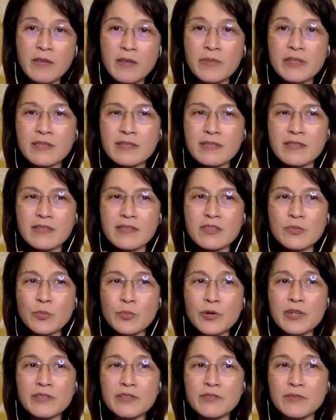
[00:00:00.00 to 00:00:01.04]
but
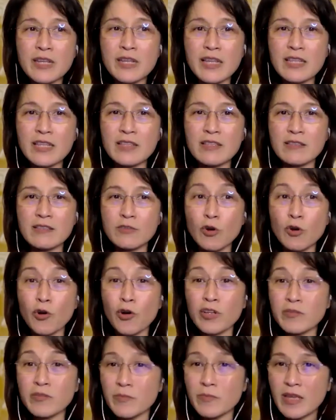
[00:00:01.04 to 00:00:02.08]
sport really
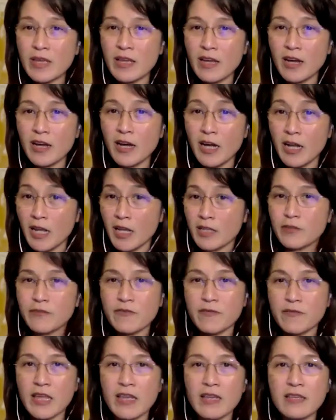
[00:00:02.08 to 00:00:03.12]
taught me a lot
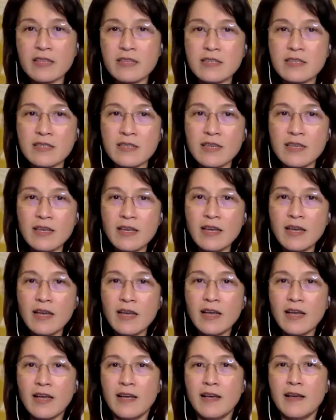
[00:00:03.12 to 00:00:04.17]
of things.
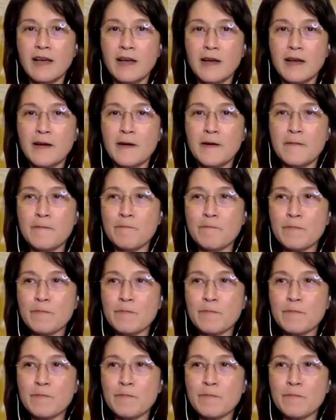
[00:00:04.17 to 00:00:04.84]
Um,